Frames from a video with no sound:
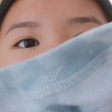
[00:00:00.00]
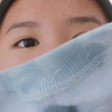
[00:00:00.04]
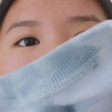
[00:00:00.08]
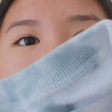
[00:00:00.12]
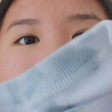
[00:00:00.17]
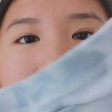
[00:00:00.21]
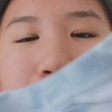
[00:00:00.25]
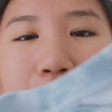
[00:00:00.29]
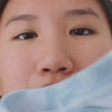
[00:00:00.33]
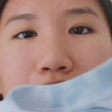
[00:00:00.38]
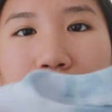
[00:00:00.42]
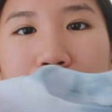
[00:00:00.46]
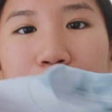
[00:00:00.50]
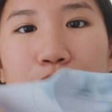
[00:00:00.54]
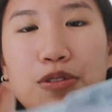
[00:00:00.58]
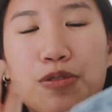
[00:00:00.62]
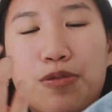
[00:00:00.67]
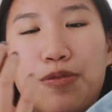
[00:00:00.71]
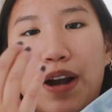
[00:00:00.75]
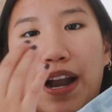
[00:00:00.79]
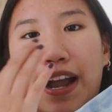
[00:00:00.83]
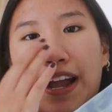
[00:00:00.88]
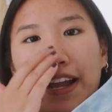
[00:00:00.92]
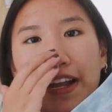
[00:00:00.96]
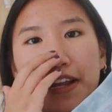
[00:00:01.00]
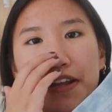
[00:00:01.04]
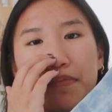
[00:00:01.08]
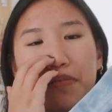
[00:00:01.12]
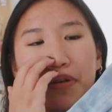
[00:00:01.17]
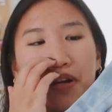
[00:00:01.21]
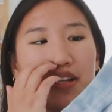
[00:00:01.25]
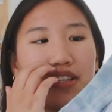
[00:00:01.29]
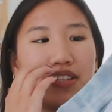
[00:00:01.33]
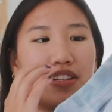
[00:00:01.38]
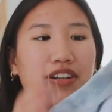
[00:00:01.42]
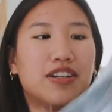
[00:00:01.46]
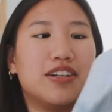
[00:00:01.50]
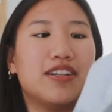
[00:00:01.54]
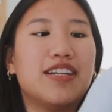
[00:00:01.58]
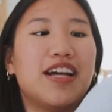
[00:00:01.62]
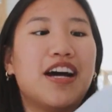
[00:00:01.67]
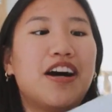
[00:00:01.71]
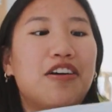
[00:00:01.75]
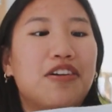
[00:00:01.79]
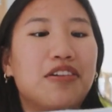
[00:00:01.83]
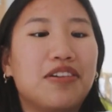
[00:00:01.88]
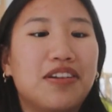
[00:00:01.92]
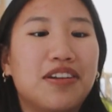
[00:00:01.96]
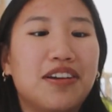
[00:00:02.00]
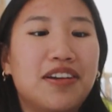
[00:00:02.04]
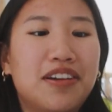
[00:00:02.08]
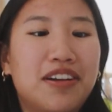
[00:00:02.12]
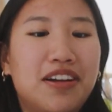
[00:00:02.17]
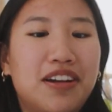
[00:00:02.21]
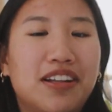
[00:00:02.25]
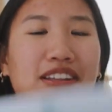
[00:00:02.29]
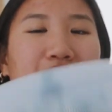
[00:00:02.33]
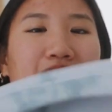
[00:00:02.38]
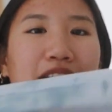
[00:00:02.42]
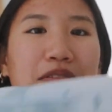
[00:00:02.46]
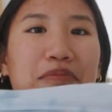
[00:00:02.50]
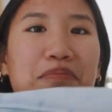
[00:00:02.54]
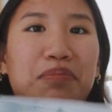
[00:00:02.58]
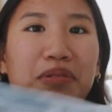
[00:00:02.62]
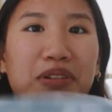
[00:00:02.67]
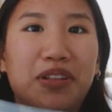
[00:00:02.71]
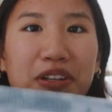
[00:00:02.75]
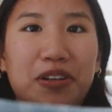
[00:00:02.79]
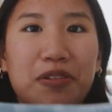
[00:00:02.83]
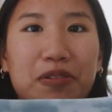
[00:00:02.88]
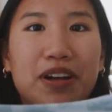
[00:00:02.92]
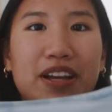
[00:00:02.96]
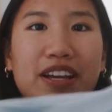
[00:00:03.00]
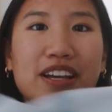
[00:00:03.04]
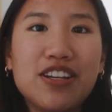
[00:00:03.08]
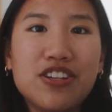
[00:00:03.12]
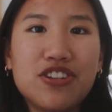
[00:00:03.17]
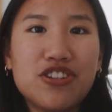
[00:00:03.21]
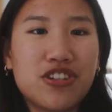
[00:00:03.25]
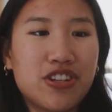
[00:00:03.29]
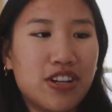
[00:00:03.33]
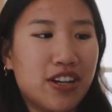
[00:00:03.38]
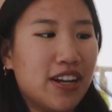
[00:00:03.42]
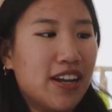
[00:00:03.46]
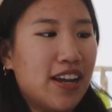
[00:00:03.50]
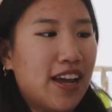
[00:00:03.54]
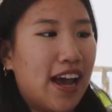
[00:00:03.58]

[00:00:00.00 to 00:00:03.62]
to be gray, but it turned out like bluish